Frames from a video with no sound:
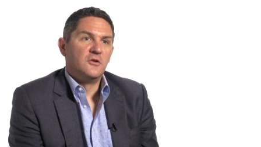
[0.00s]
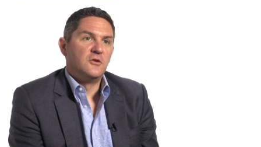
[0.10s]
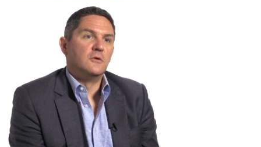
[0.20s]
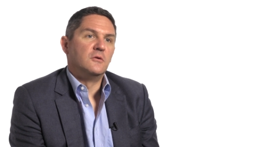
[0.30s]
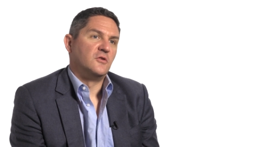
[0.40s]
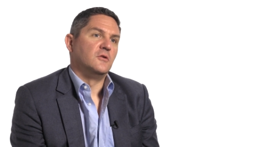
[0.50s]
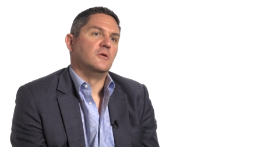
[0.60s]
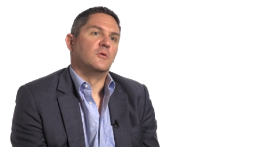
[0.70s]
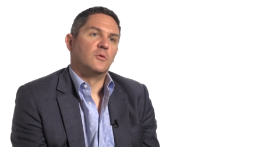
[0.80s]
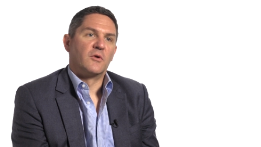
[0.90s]
due
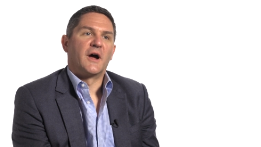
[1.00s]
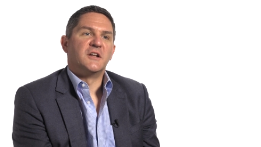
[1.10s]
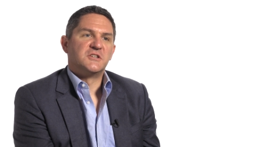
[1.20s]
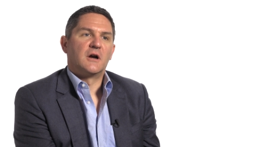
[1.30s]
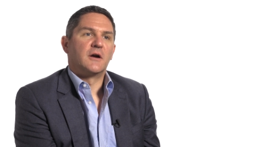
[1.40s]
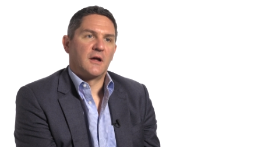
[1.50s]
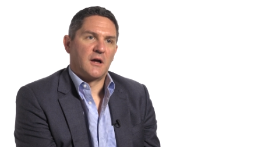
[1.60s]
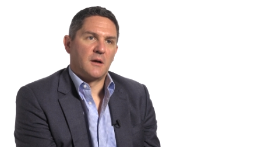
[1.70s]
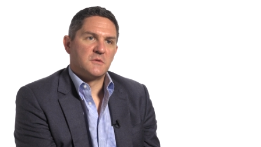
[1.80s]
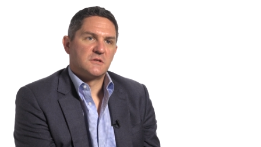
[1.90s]
to ride sharing
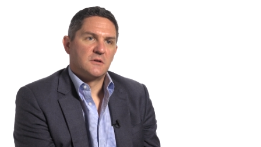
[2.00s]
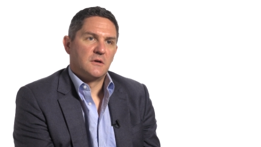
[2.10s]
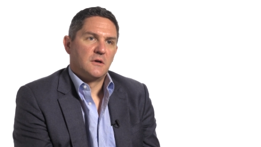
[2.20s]
apps.